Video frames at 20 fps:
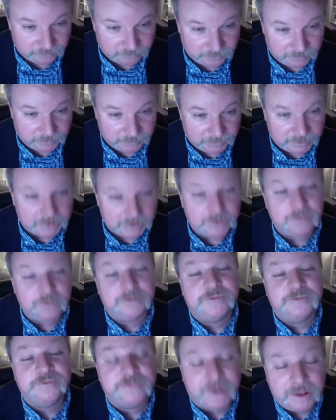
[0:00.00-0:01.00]
He knew his
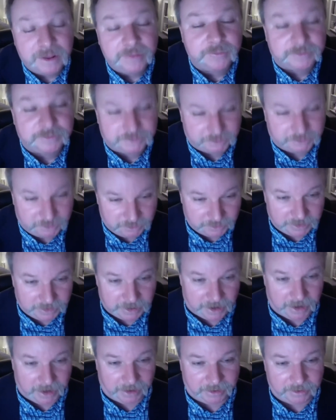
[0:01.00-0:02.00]
father was a good
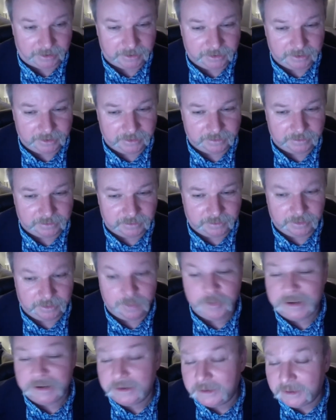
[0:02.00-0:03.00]
guy. I
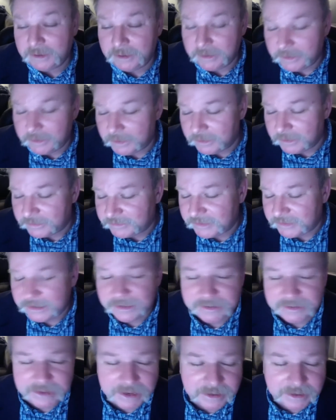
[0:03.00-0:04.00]
mean, you see at
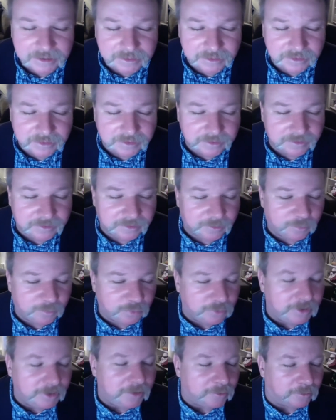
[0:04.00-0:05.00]
the end of the
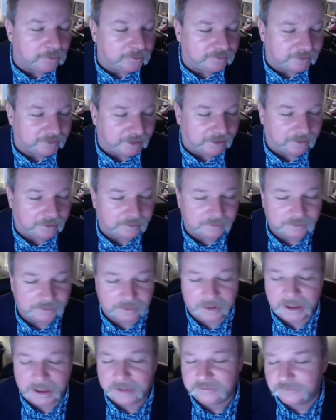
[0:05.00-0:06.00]
prequels there, the
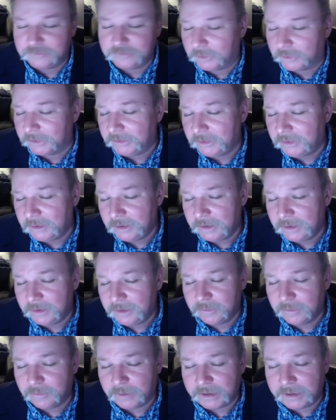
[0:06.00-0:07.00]
last one,
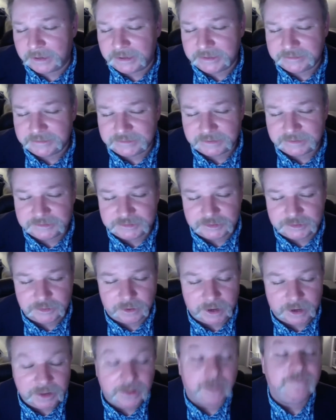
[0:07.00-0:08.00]
when he says,
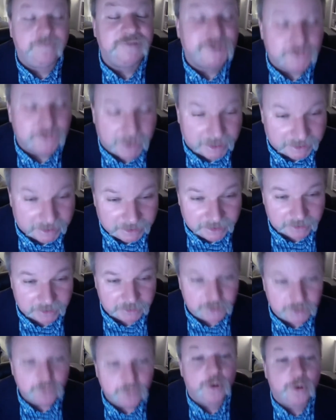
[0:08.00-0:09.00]
I loved you, Anakin.
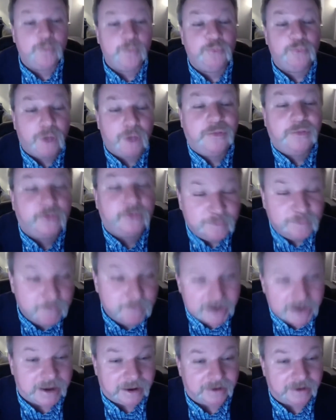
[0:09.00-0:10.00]
You were a brother to me.